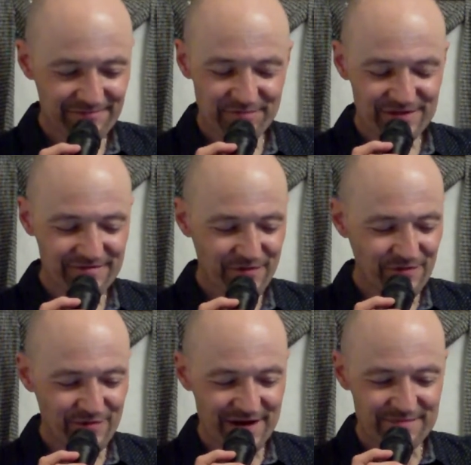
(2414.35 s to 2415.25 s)
put the phone
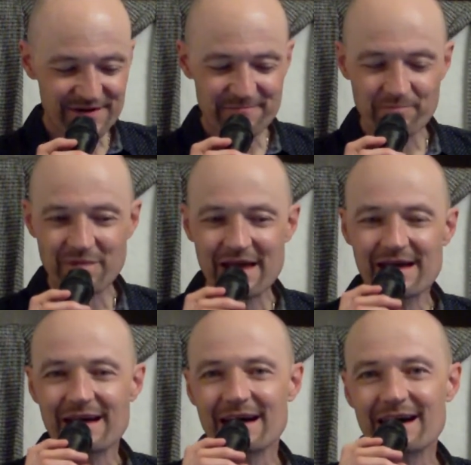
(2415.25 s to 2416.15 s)
away. But
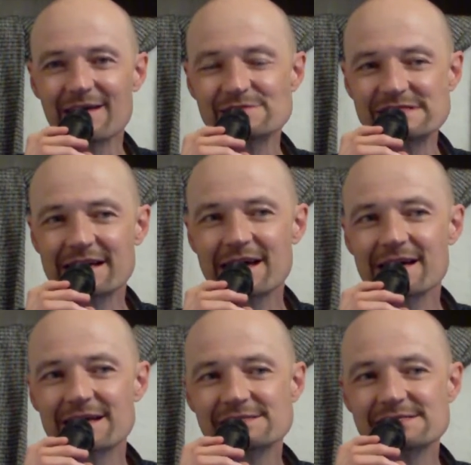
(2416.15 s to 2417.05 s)
I was thinking,
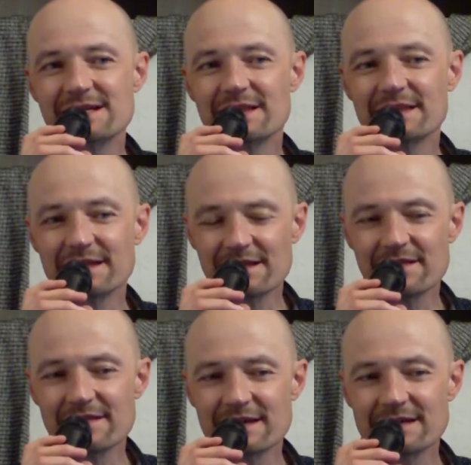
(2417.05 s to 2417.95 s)
it's the little
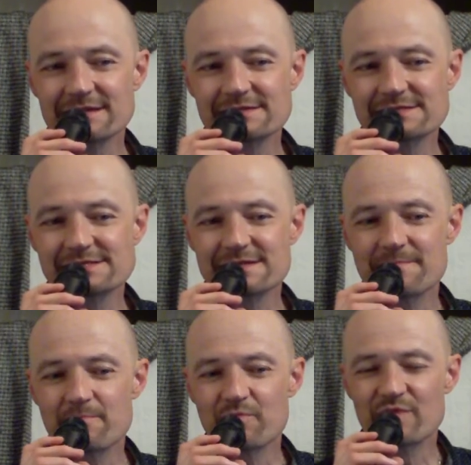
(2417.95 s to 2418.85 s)
things
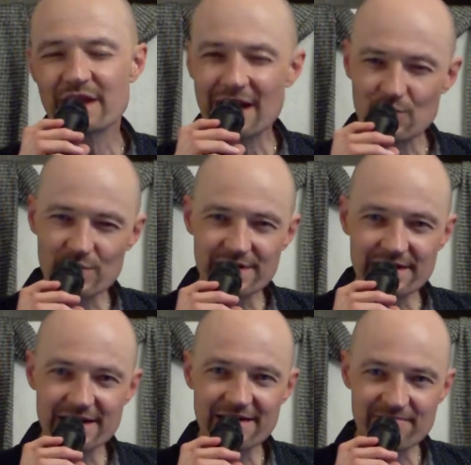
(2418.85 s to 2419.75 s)
that I
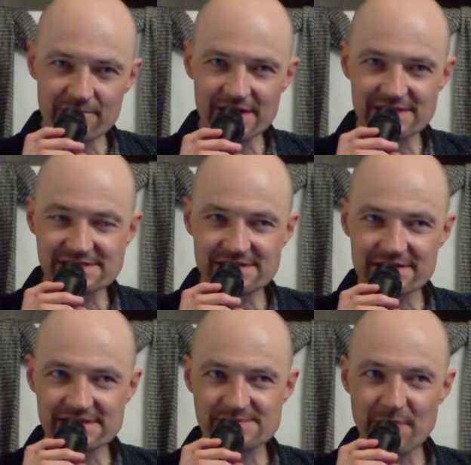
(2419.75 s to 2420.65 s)
really have missed
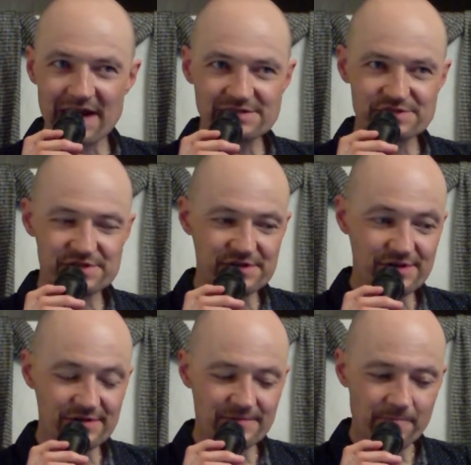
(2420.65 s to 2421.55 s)
this past year.